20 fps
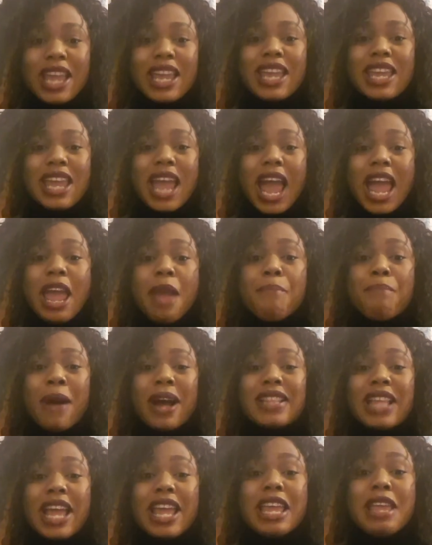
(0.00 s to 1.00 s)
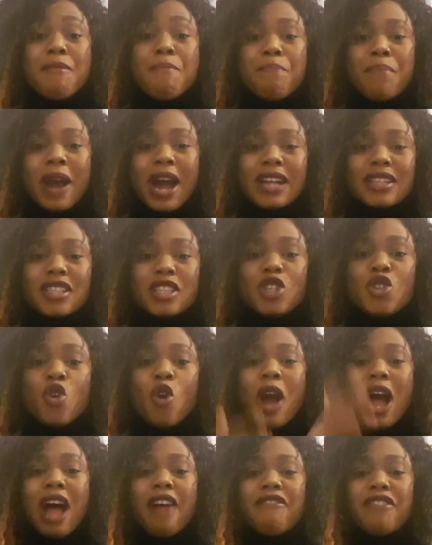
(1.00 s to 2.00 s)
Care about the impact
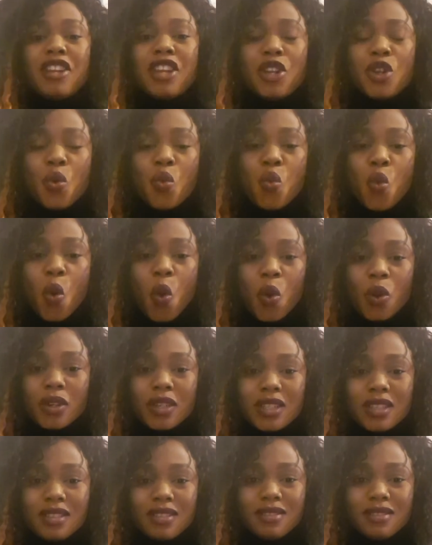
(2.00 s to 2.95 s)
you're having in the world.